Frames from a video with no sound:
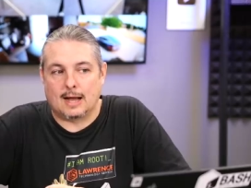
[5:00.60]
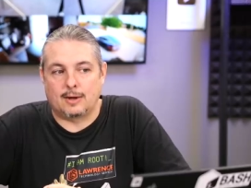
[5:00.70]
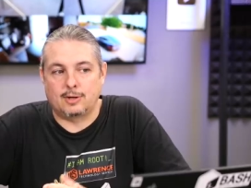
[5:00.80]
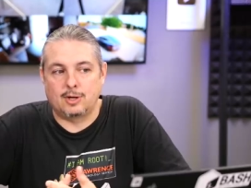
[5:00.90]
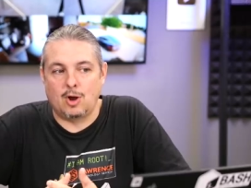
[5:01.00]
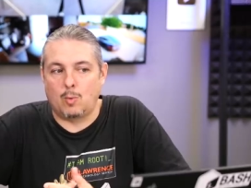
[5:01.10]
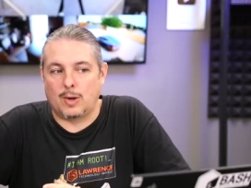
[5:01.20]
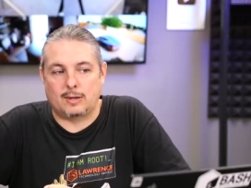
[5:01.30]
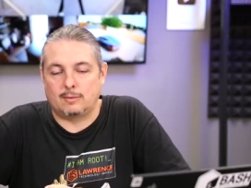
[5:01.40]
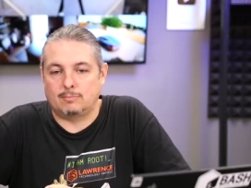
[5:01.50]
no
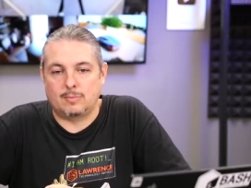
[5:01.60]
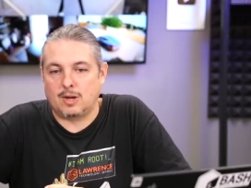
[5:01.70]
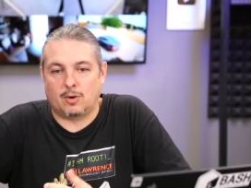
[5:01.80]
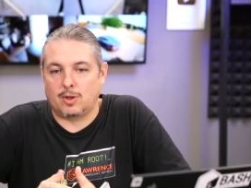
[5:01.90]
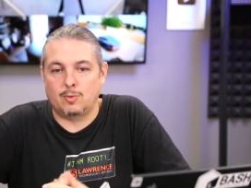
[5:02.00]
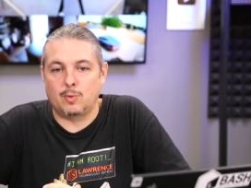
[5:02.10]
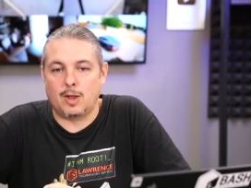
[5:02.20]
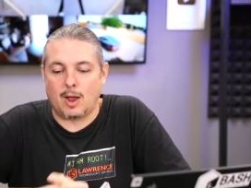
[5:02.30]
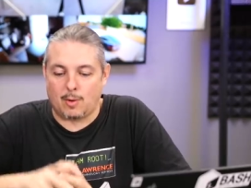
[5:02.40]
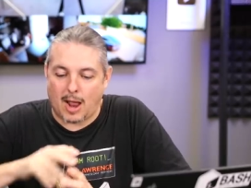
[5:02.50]
one,
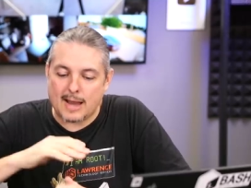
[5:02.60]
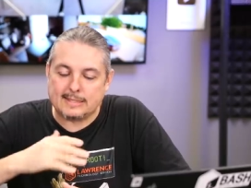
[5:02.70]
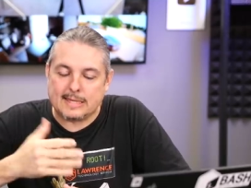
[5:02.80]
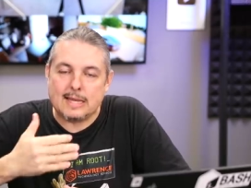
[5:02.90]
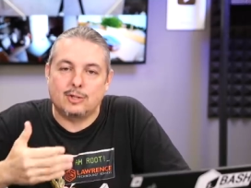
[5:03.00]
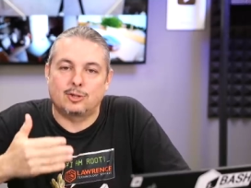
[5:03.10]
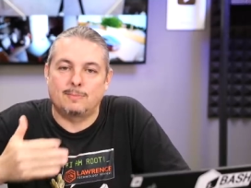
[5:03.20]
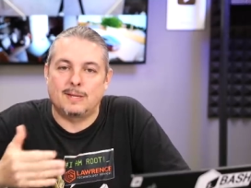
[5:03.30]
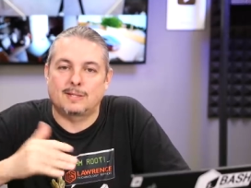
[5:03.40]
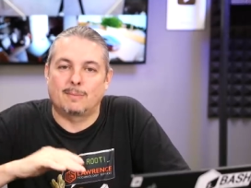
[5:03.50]
IT should
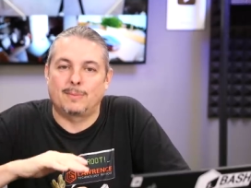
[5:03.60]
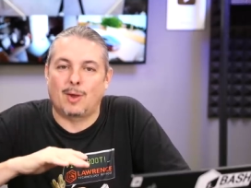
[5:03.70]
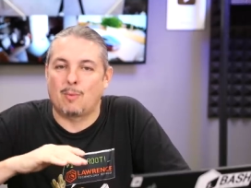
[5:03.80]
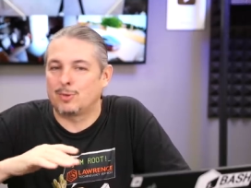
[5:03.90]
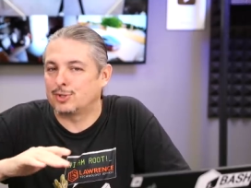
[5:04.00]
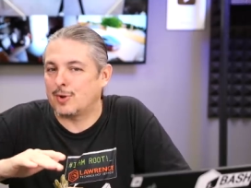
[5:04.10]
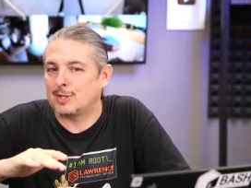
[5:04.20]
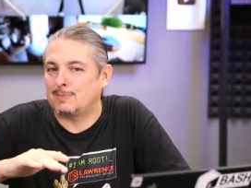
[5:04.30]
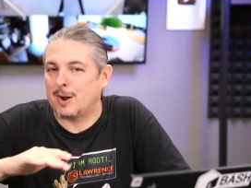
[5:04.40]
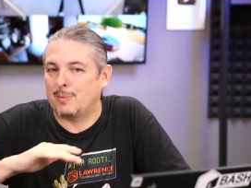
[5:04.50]
be something almost transparent